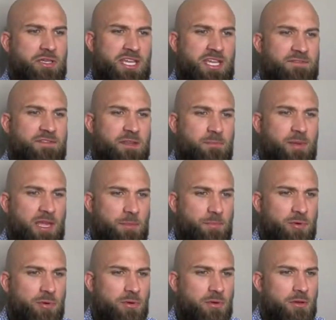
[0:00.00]
gifted
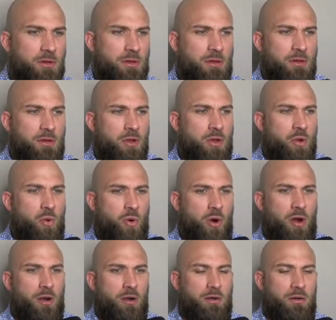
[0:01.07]
people who
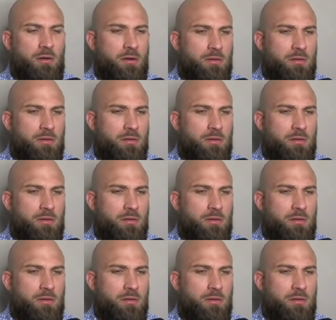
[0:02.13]
are